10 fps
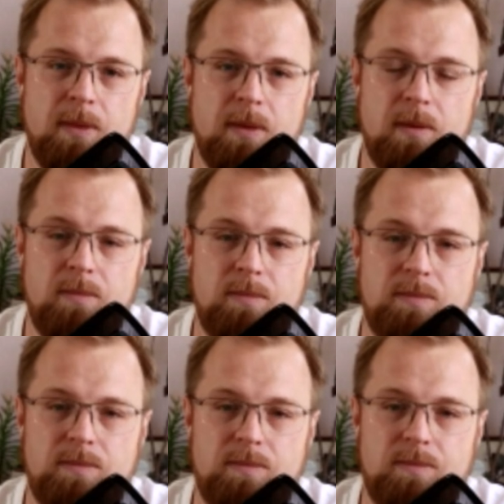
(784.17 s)

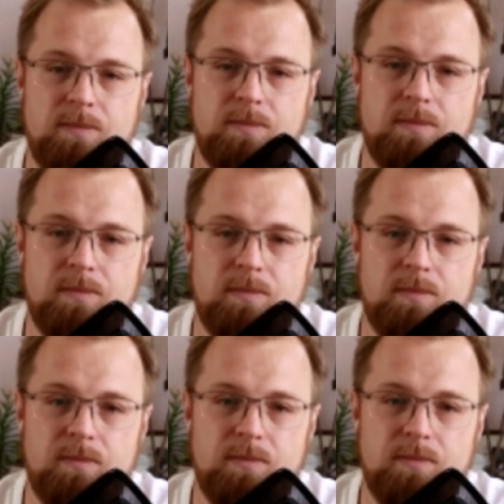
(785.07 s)

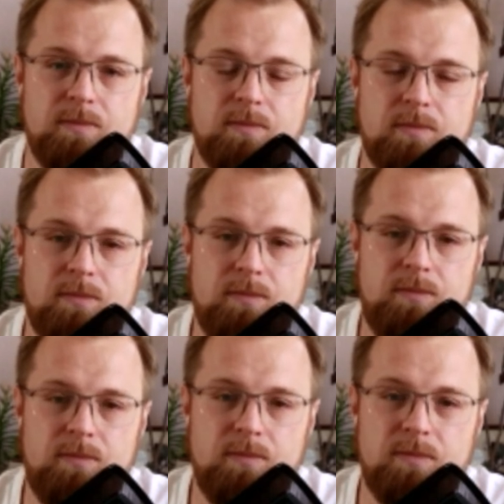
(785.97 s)

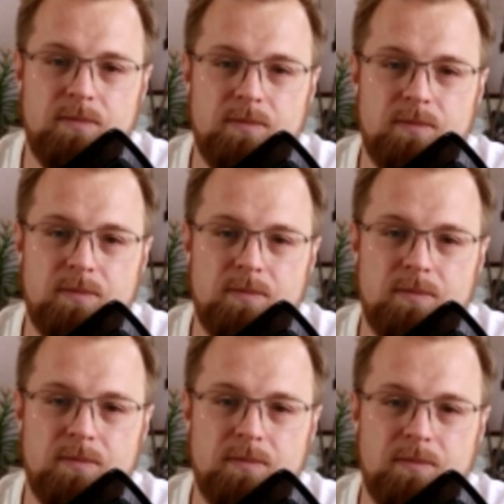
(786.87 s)

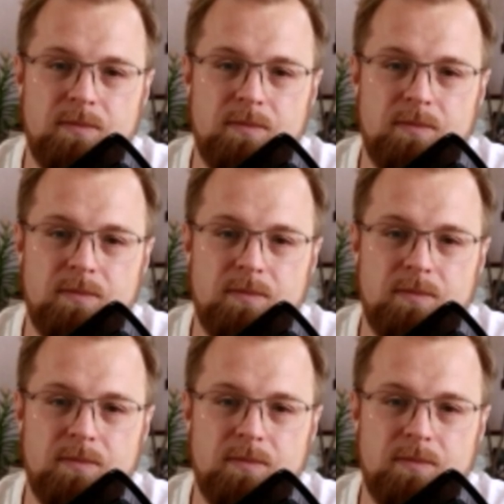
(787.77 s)
This person isn't speaking.